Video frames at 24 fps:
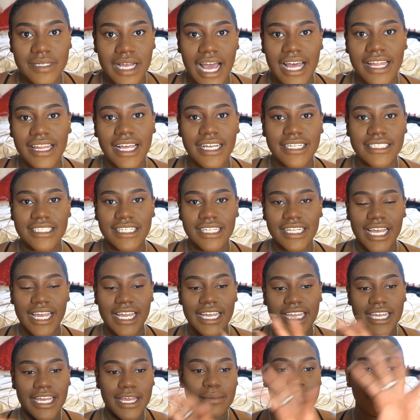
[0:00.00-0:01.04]
I like to
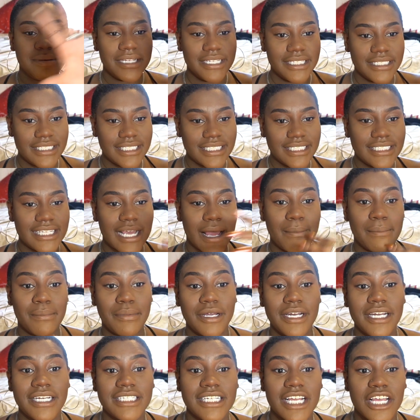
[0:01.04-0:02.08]
like get pieces and
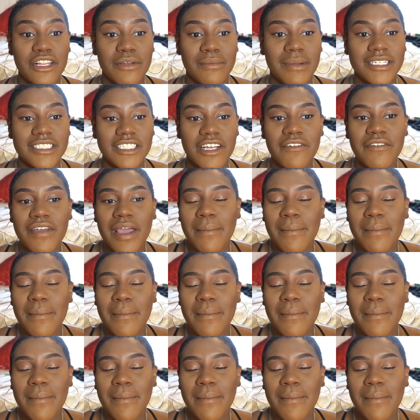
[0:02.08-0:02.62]
put it together myself,